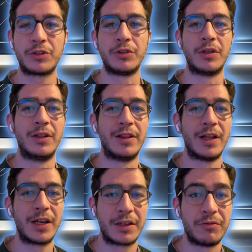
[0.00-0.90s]
could
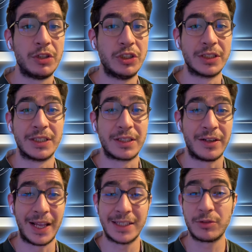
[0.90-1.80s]
unlock it with just a
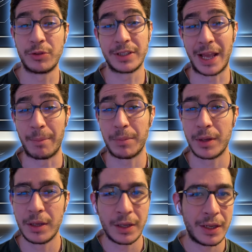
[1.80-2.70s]
glance or tap?
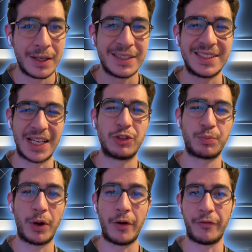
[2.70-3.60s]
Sounds
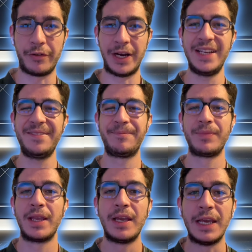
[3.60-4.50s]
powerful, right?
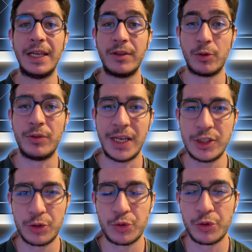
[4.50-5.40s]
In
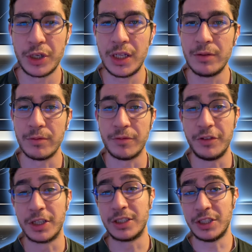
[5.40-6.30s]
today's tutorial,
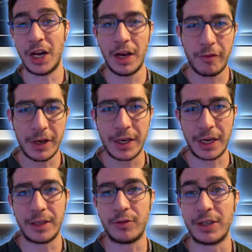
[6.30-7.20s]
we are diving
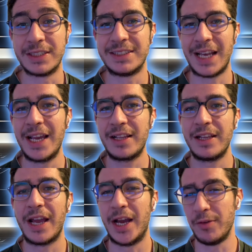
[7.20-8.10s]
into
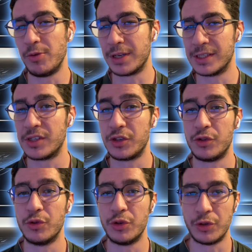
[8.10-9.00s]
exactly how you can
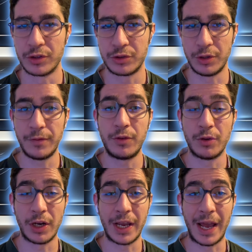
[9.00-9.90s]
secure your
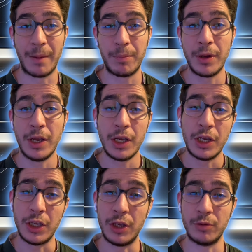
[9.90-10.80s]
SwiftUI app
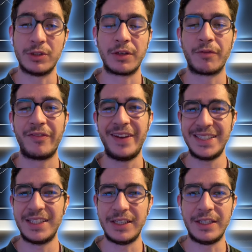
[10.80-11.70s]
using
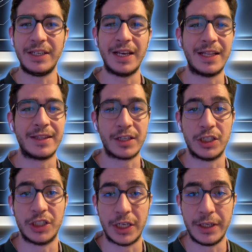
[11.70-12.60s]
Face ID and
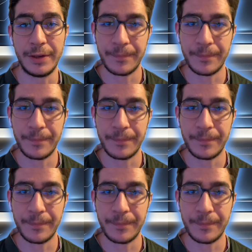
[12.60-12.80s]
Touch ID.